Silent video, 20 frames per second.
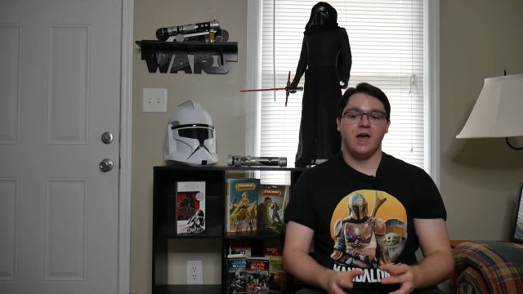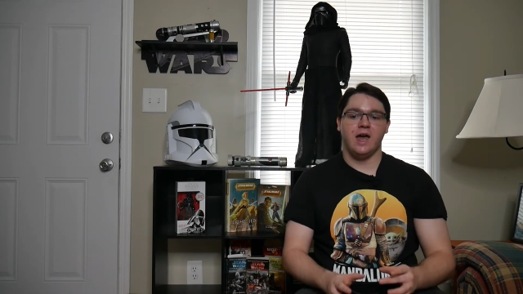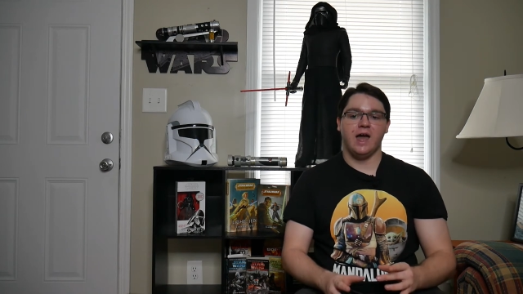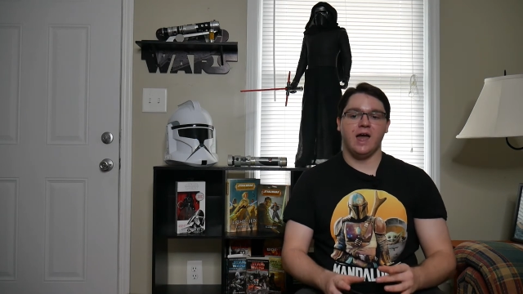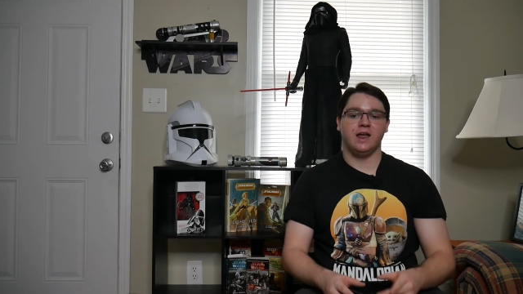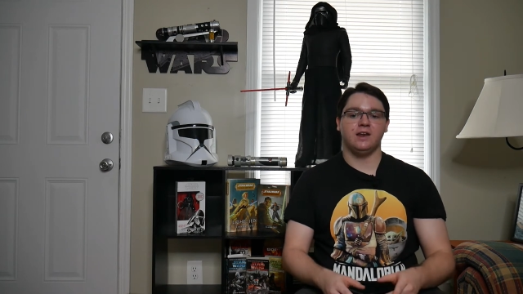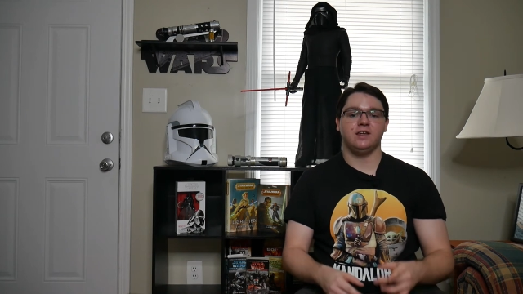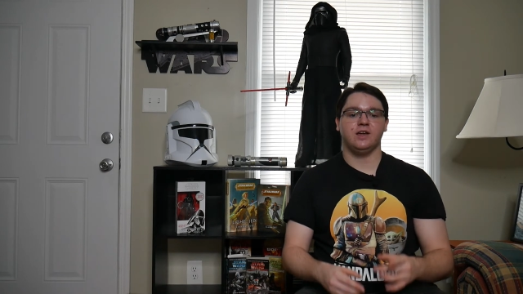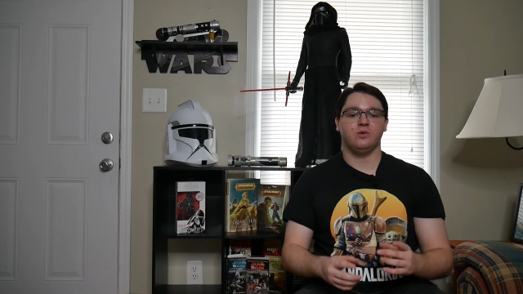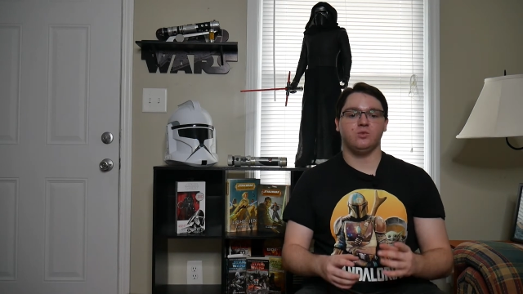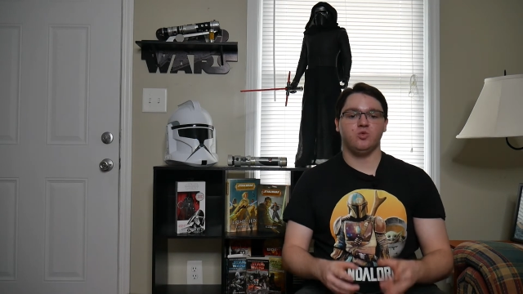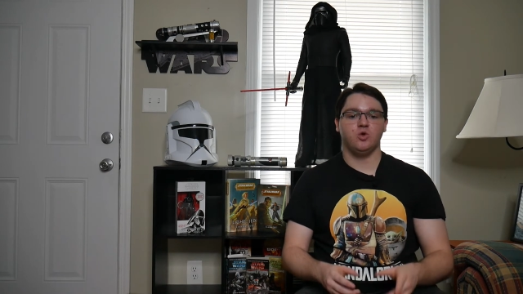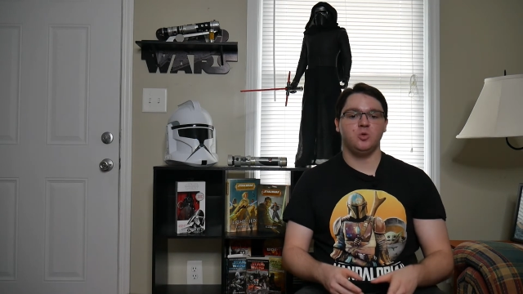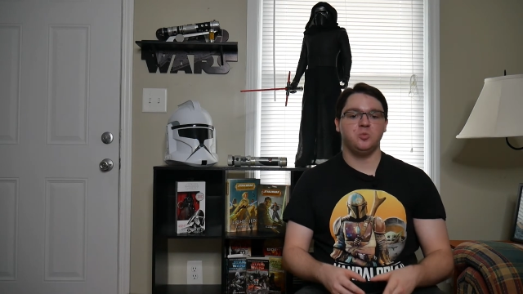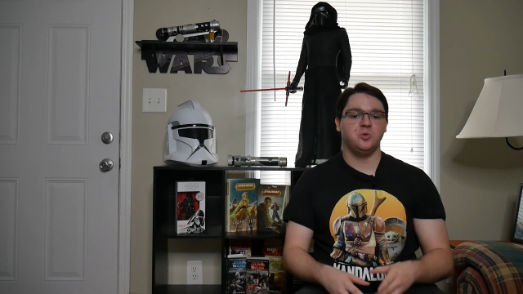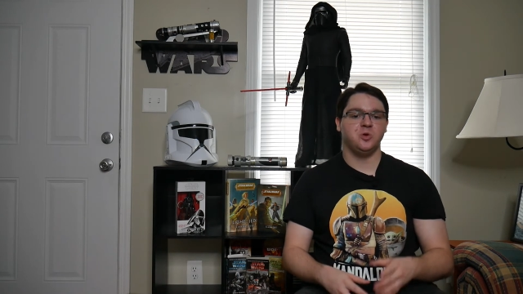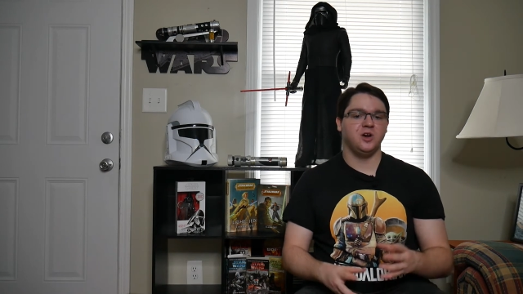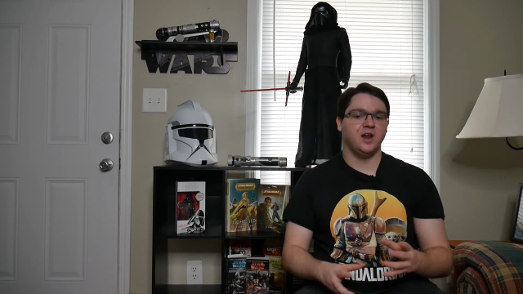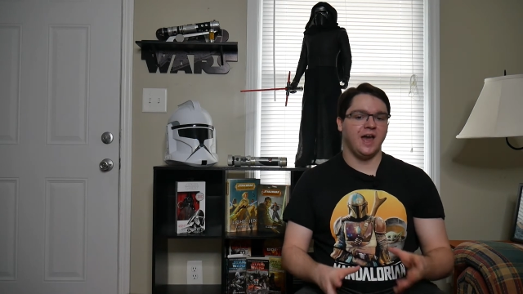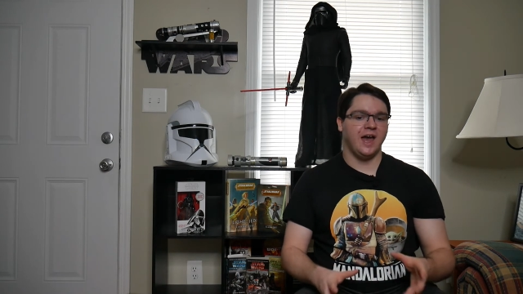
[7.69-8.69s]
and a
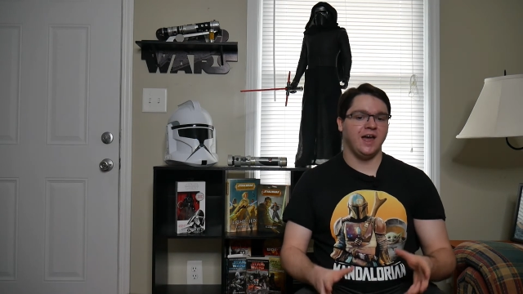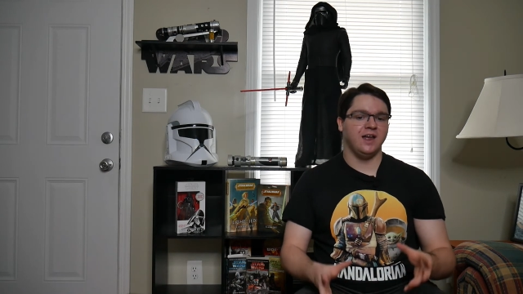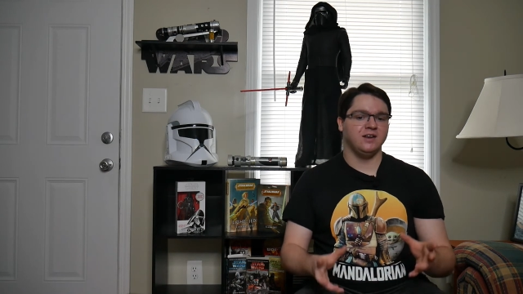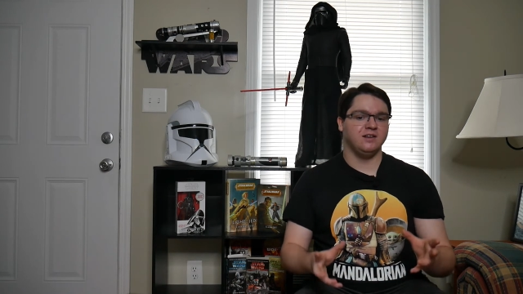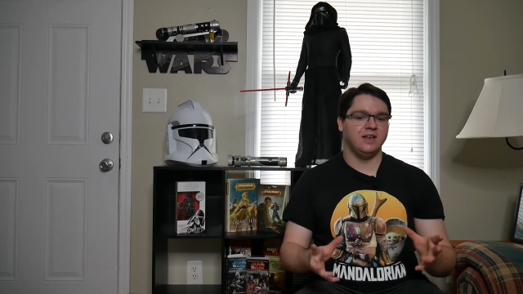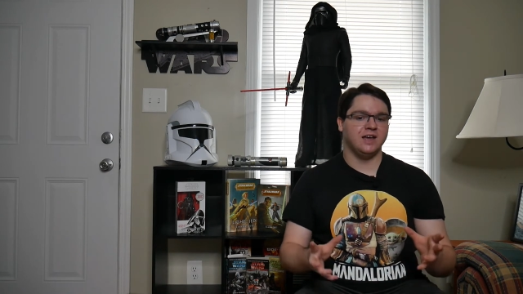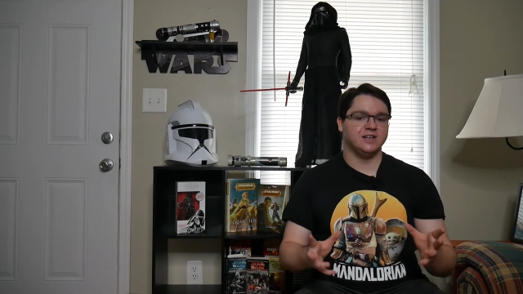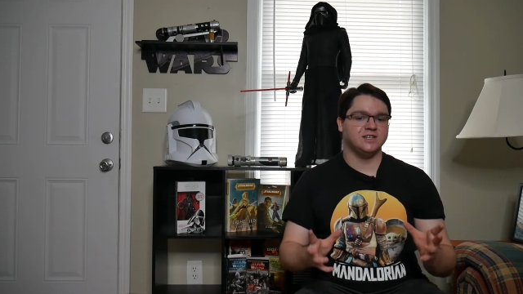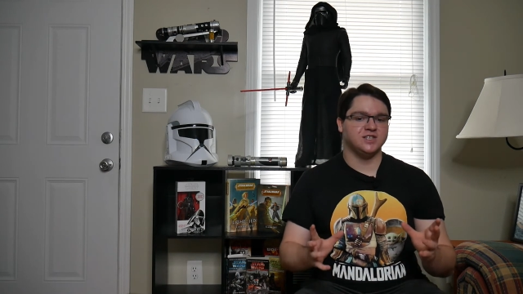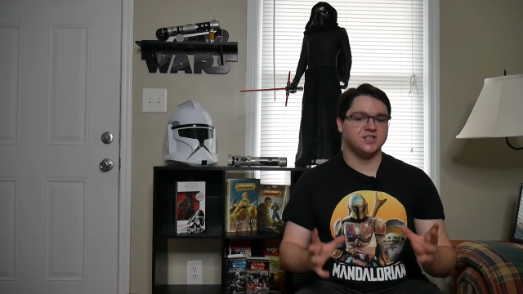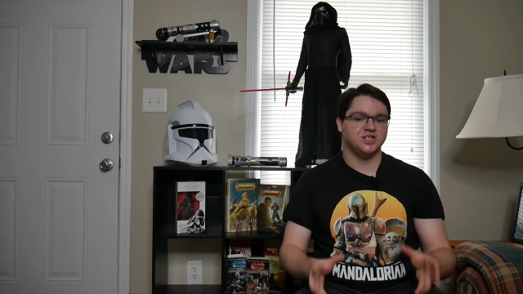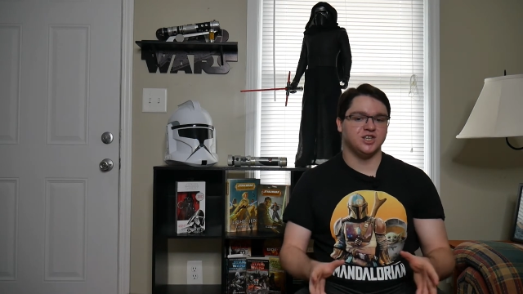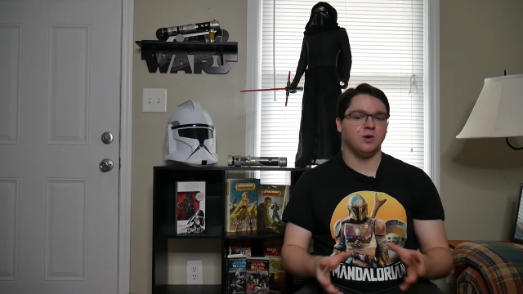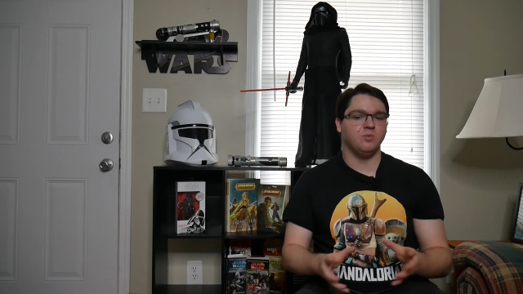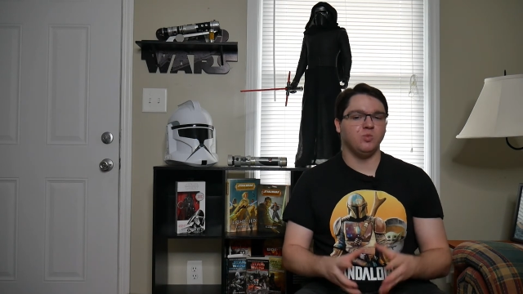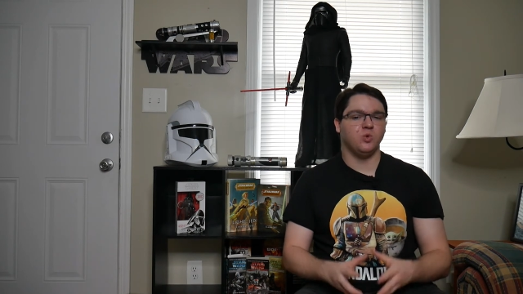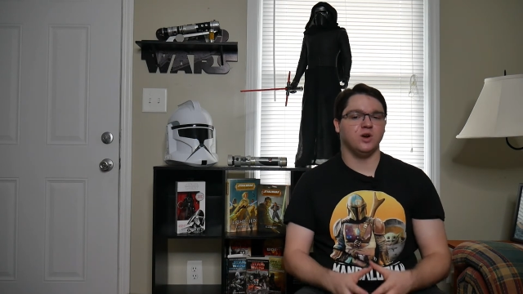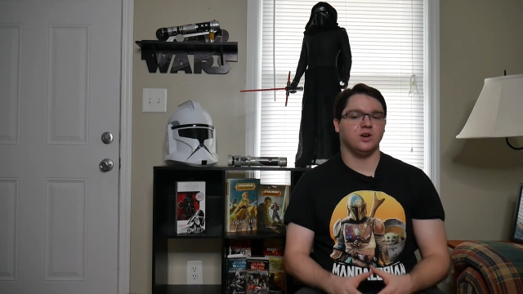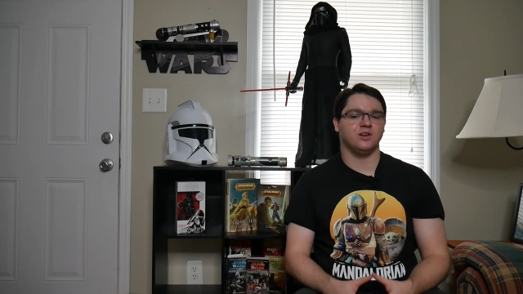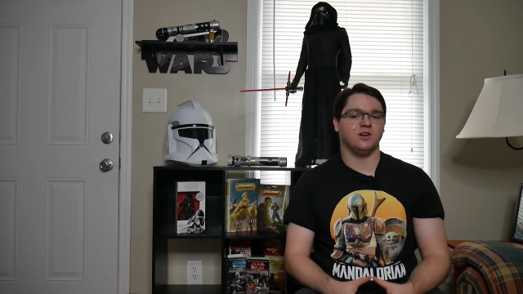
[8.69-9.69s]
rumored and yet
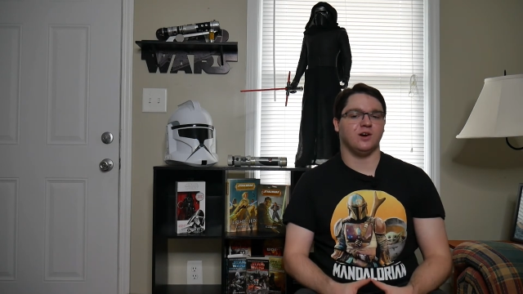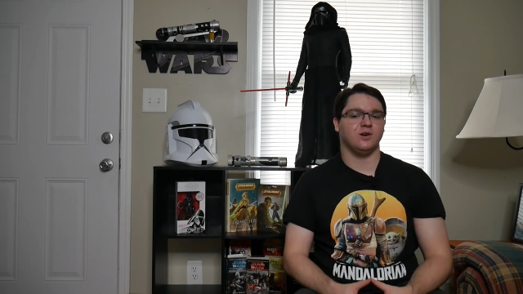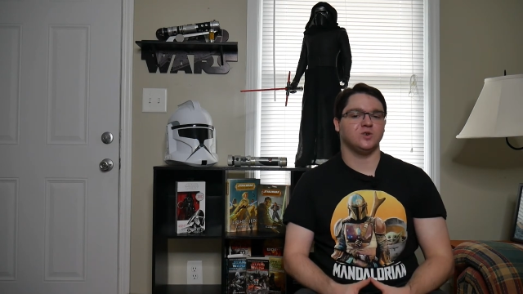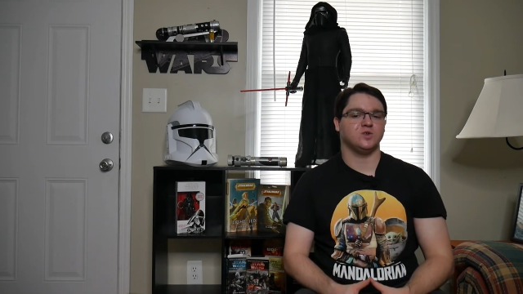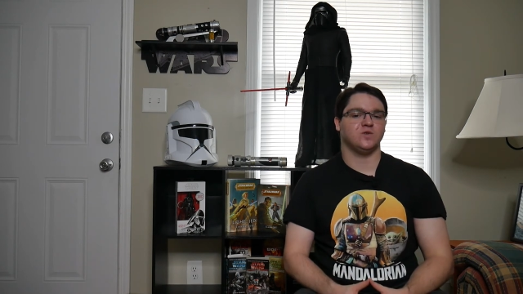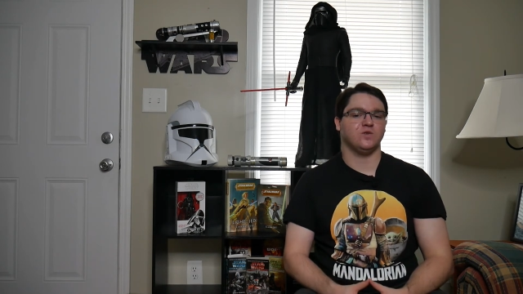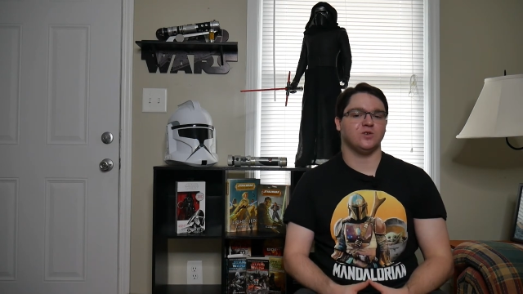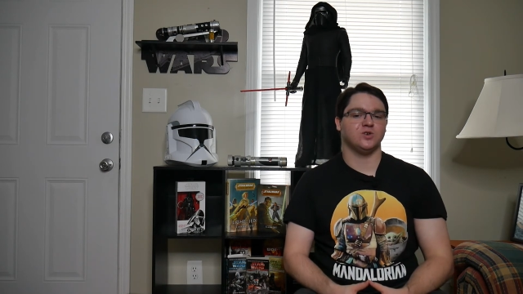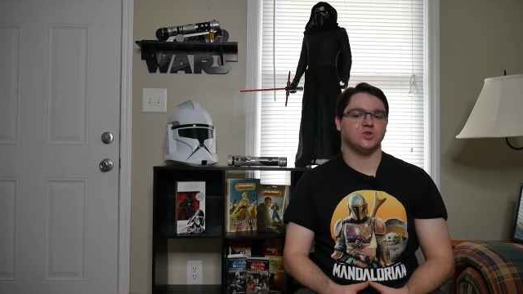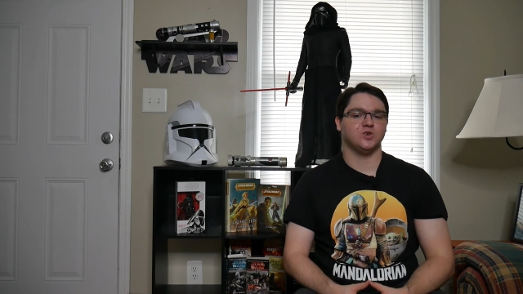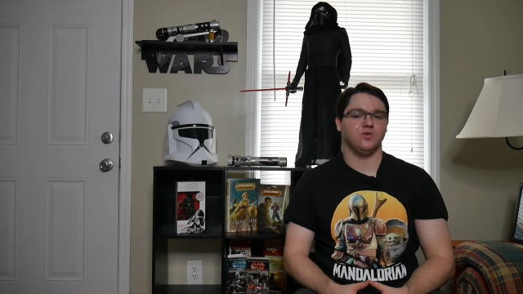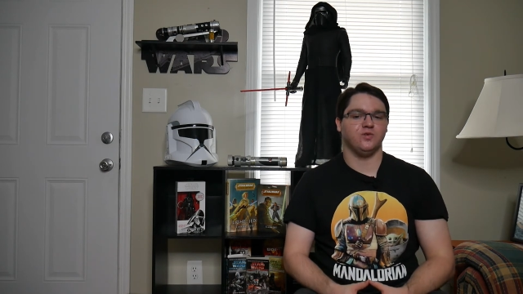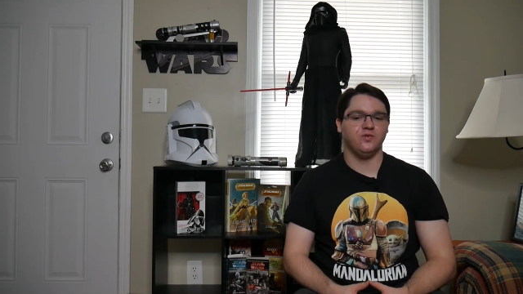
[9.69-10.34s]
somewhat controversial